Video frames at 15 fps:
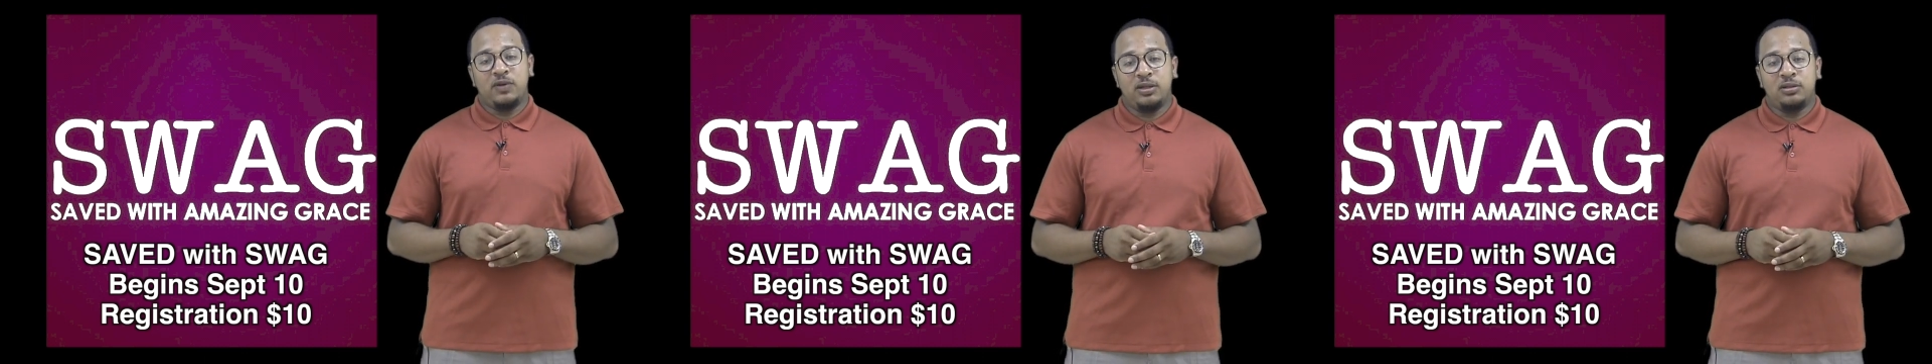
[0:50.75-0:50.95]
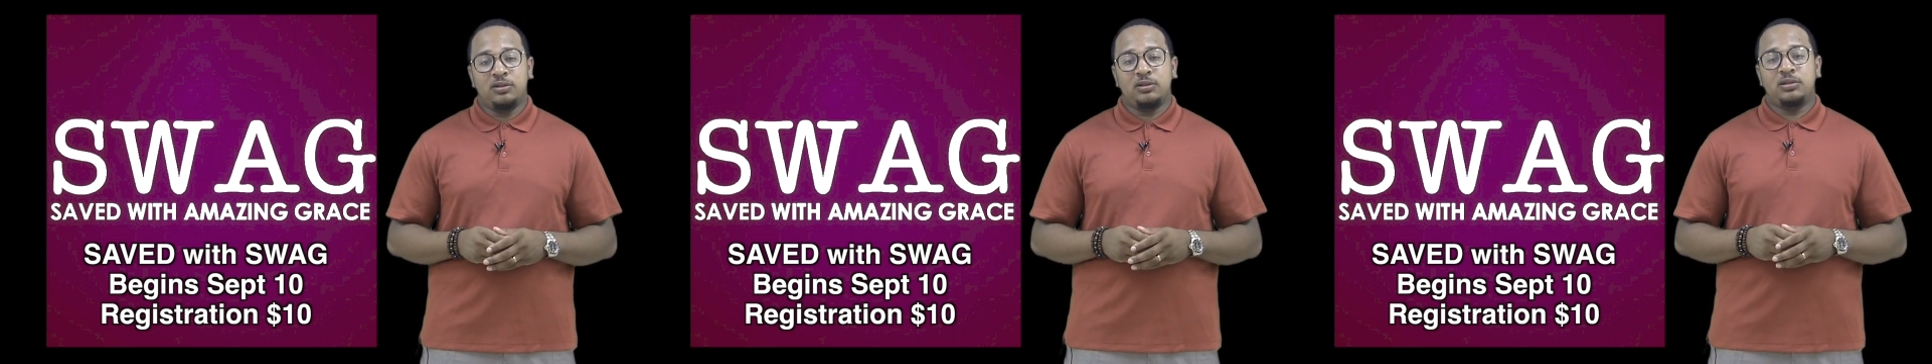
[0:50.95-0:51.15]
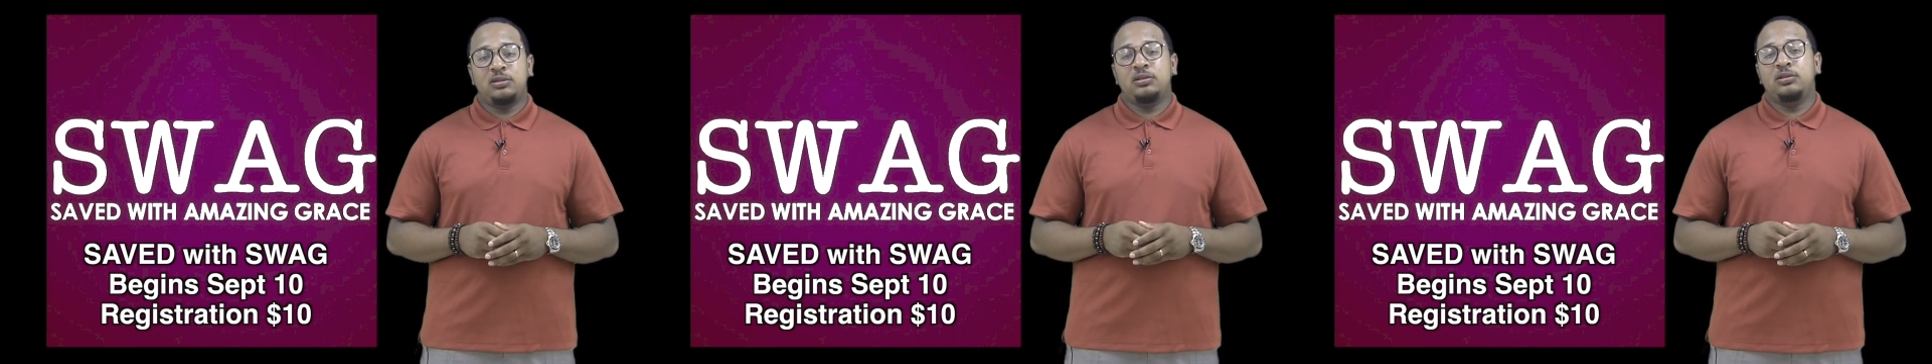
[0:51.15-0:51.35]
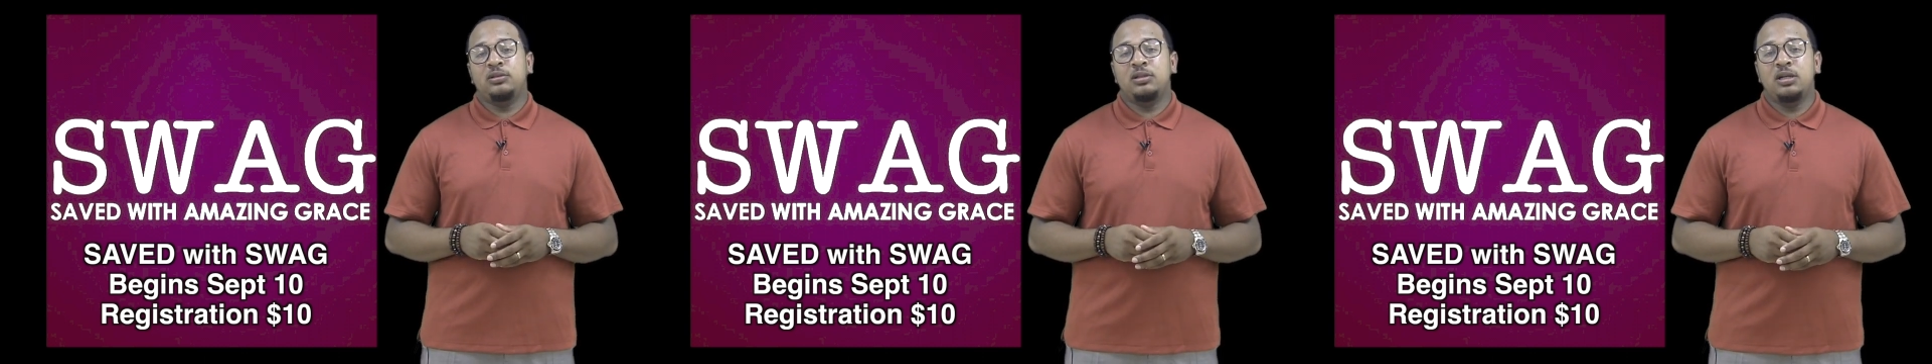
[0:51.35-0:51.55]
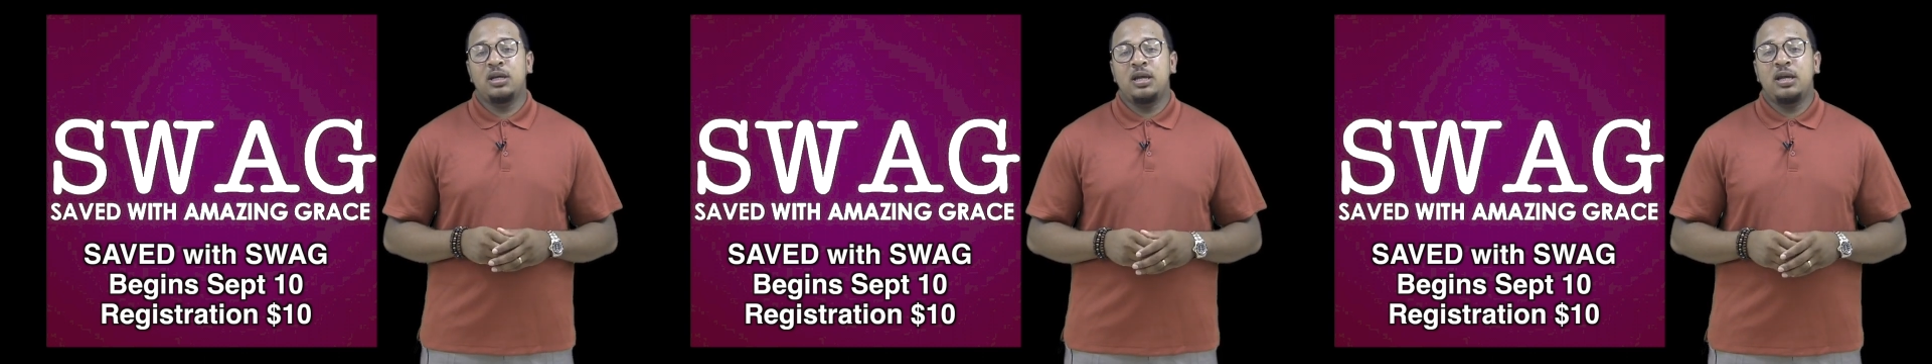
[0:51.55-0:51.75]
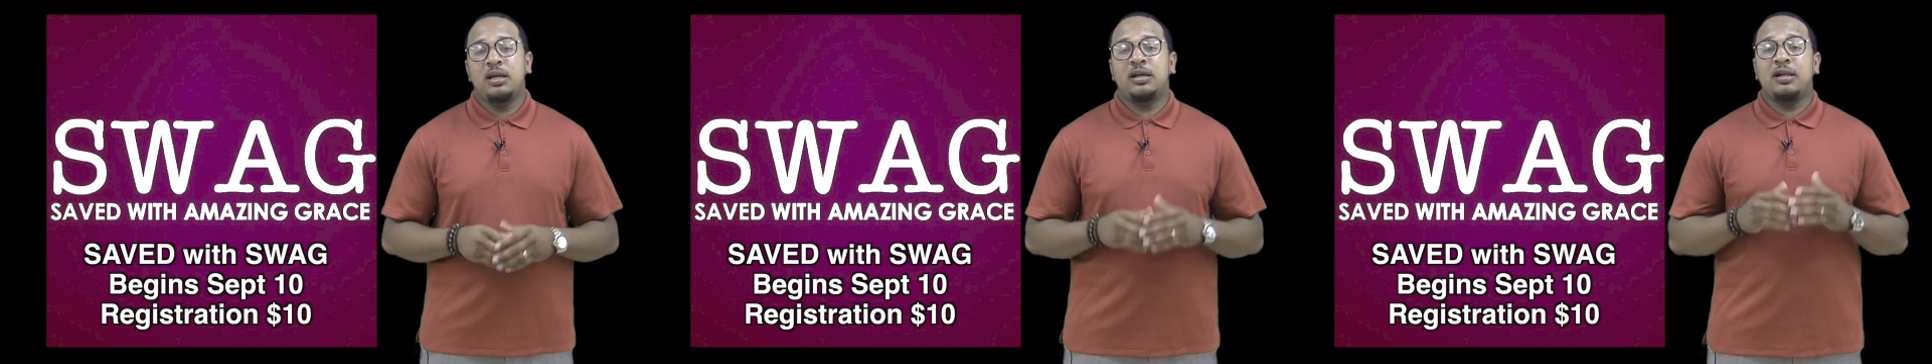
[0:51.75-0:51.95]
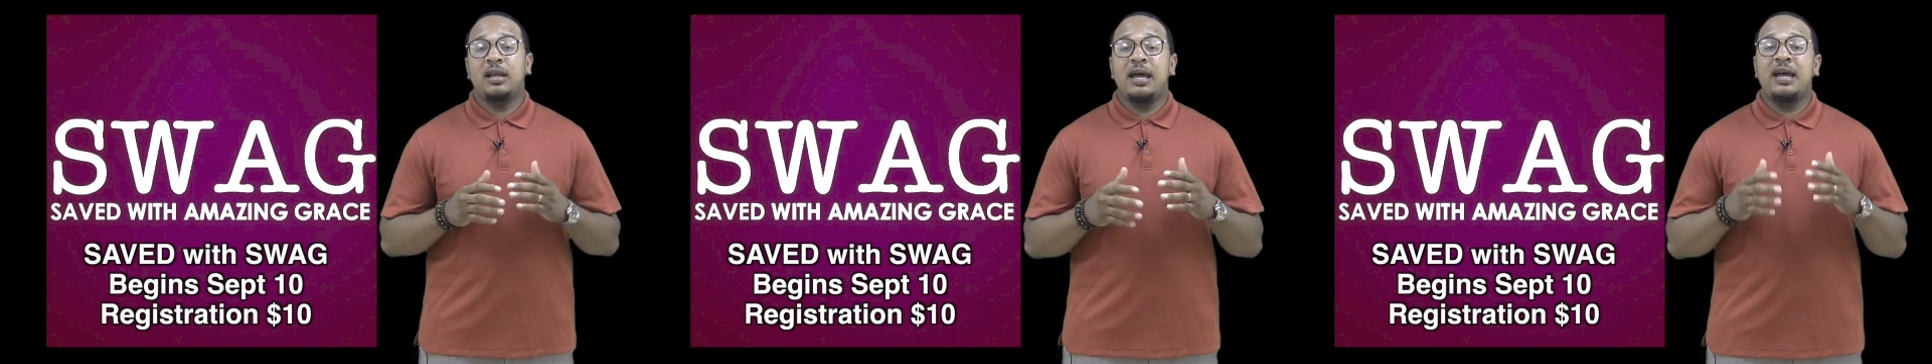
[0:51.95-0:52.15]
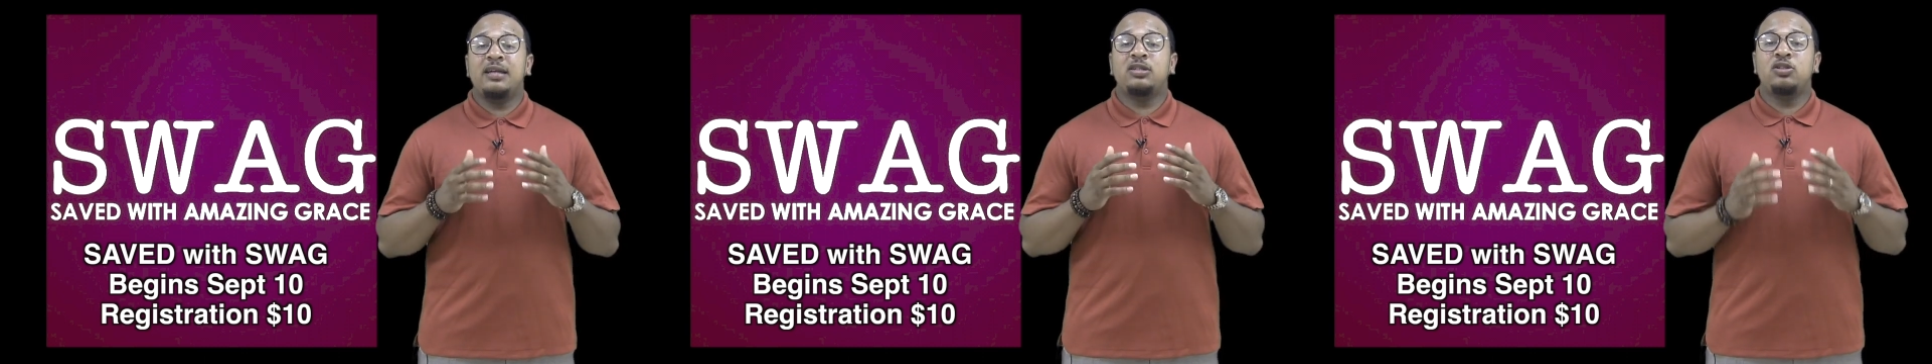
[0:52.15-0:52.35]
others.
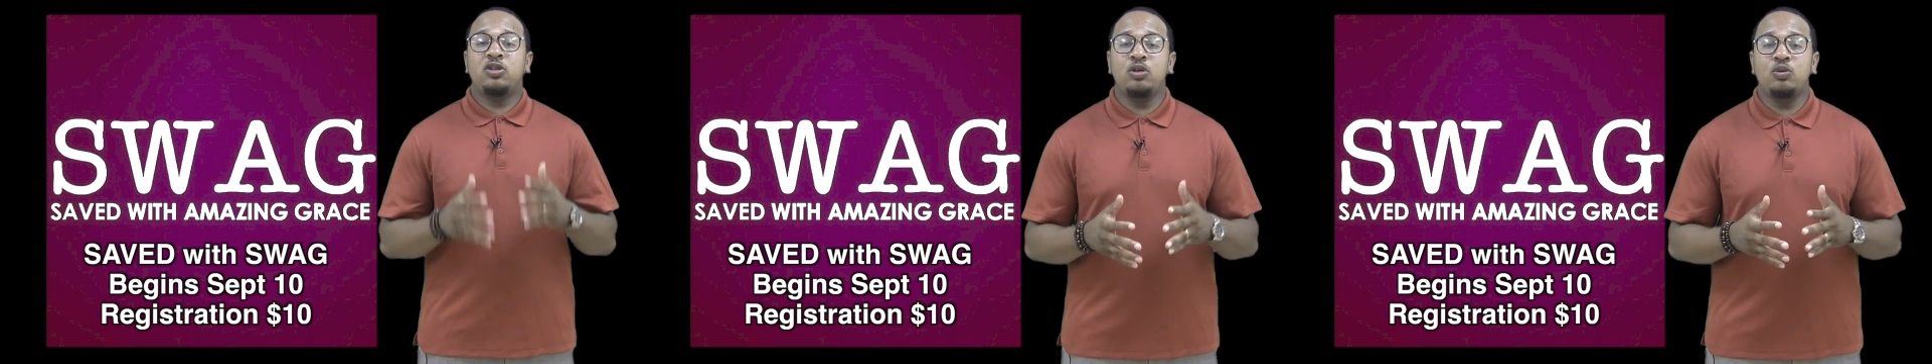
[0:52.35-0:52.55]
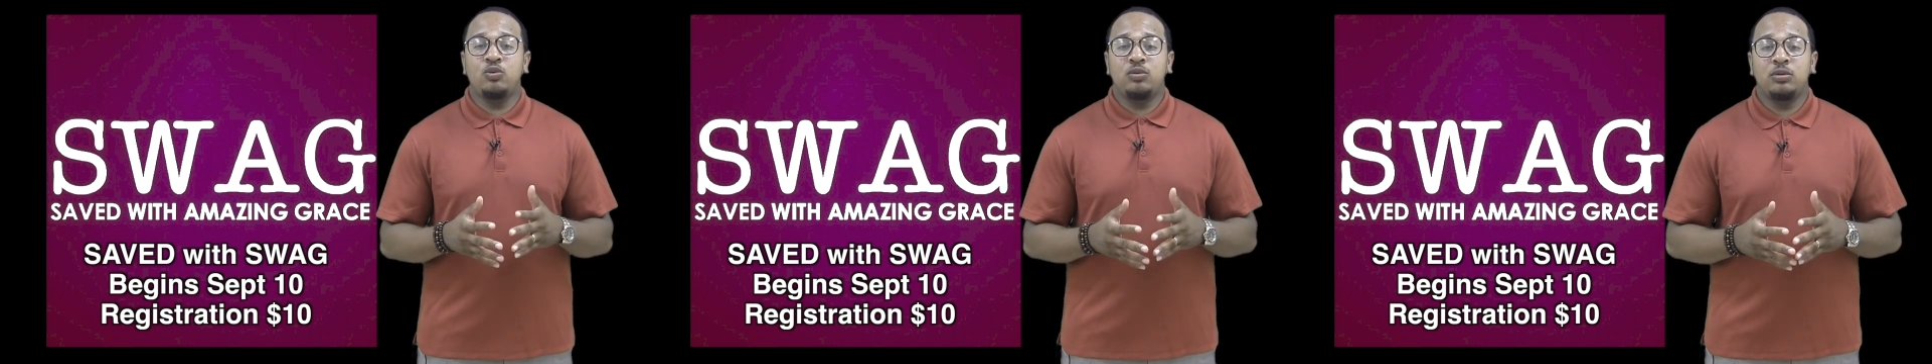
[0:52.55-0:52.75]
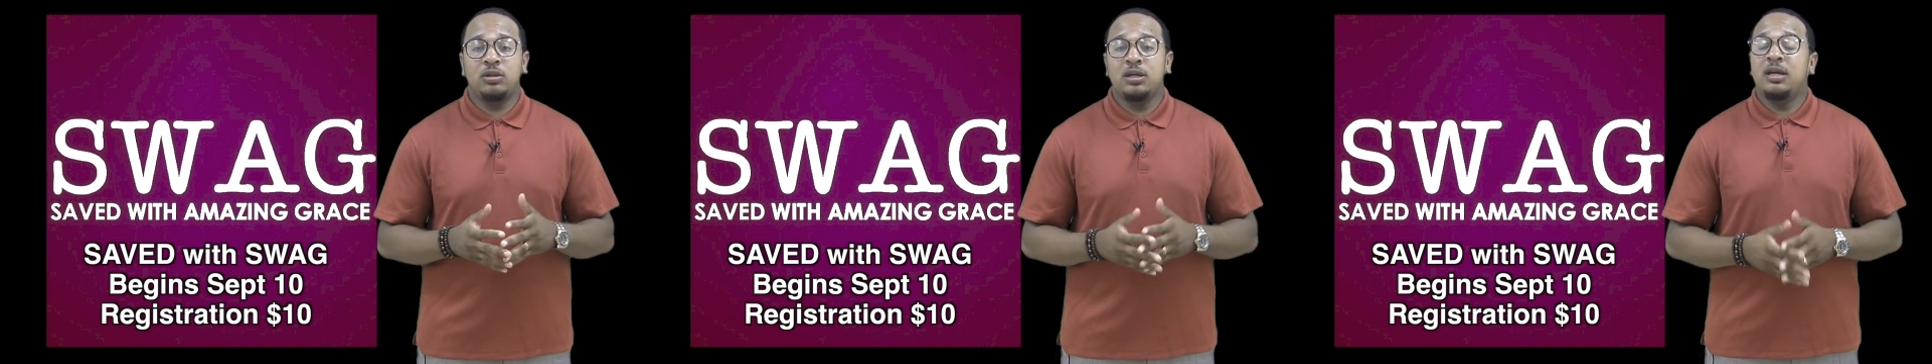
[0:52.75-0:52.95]
Class 2